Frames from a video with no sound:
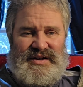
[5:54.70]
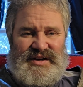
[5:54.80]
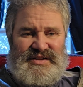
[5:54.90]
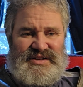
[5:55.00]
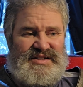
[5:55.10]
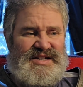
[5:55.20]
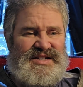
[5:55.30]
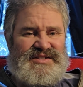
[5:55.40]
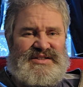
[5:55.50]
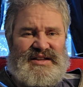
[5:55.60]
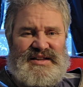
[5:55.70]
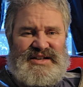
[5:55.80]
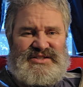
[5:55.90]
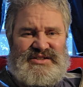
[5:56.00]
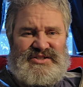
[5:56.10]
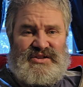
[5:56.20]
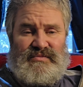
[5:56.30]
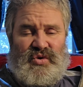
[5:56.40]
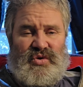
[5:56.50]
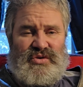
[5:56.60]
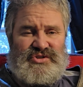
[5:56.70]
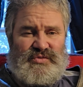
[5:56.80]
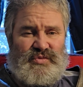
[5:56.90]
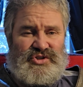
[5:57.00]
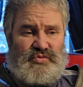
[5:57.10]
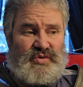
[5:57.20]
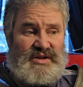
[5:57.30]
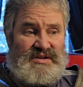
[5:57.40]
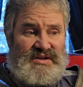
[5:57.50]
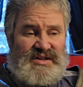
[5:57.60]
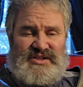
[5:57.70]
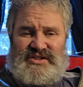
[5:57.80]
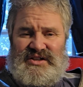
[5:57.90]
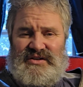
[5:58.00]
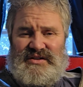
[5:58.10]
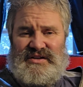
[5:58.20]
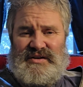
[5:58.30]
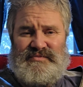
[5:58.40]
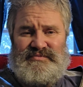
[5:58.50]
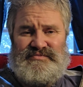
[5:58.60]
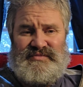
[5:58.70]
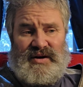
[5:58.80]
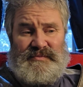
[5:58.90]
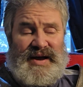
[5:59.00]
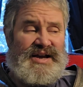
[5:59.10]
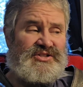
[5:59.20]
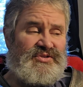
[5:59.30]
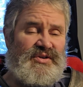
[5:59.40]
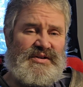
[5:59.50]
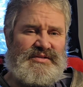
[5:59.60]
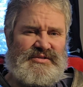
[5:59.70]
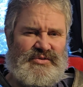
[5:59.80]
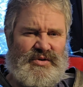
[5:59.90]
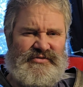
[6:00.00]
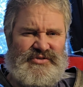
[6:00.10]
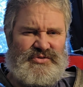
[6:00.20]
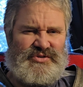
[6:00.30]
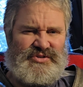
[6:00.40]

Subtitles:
And the deeds, the lessons, the morals in which we instilled in them are passed on to our future